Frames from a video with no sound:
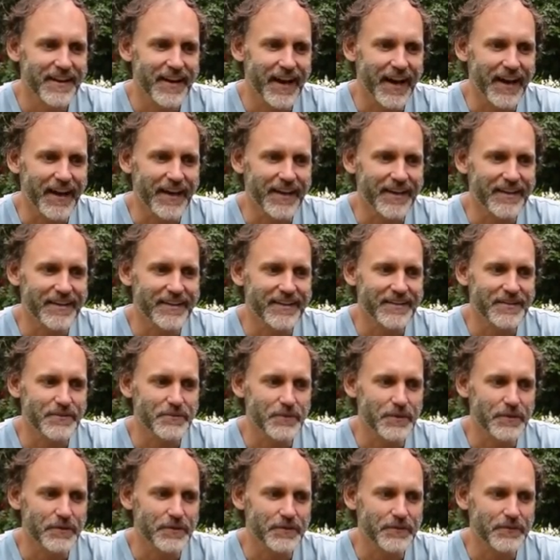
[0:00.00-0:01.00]
and
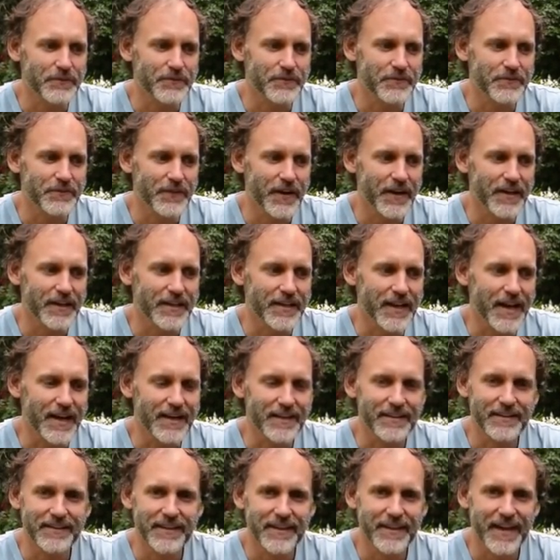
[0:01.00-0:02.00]
we were very
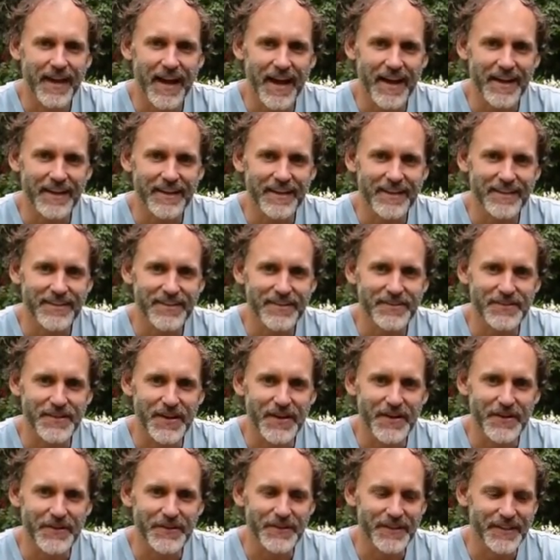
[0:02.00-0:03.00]
young 18 years
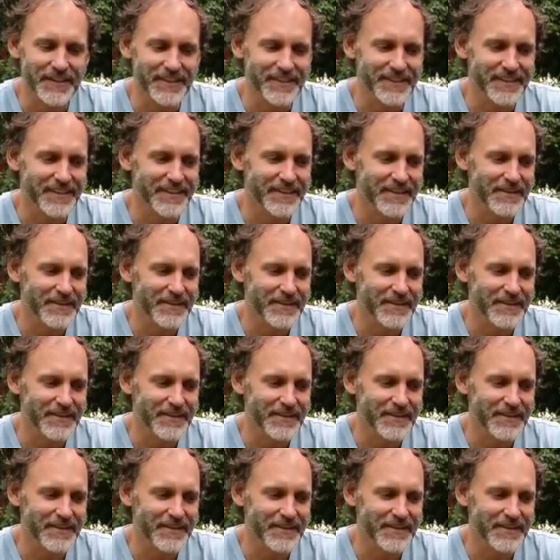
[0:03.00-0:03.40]
old and